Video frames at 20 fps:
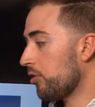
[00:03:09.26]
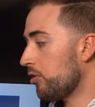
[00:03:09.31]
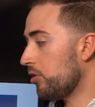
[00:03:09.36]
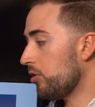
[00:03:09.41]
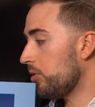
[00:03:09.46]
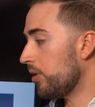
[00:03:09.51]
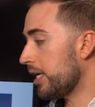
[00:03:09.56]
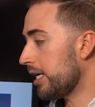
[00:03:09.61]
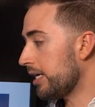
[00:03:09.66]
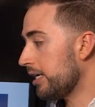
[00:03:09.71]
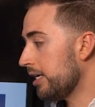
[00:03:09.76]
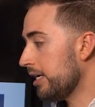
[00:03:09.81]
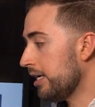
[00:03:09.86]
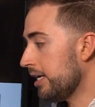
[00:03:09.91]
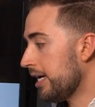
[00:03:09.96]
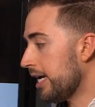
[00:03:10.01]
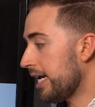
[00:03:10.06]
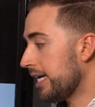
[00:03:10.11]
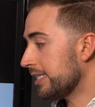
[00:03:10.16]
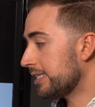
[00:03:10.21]
annuity
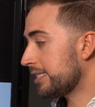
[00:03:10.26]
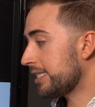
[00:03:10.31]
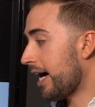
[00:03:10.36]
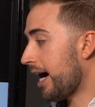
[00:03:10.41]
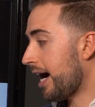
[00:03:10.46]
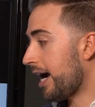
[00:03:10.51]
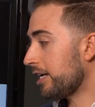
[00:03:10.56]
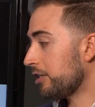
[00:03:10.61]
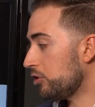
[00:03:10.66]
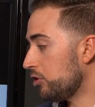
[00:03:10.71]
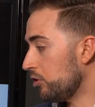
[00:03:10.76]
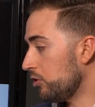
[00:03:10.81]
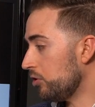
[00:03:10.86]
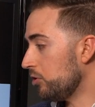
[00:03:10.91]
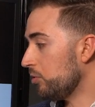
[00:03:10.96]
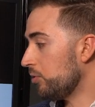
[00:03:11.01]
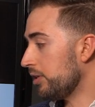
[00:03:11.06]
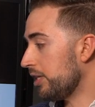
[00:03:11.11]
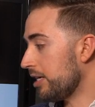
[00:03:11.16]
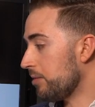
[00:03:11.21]
is tied
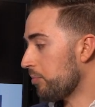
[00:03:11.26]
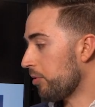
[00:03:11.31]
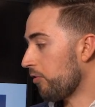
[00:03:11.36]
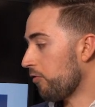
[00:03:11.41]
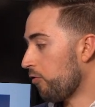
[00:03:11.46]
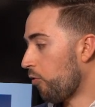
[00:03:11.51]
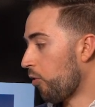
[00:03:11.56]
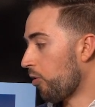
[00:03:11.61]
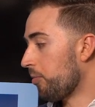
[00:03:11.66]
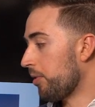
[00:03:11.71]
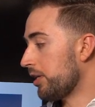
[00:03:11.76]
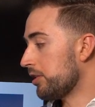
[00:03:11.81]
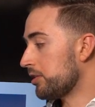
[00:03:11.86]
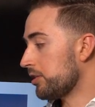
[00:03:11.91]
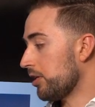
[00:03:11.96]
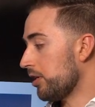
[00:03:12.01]
to the performance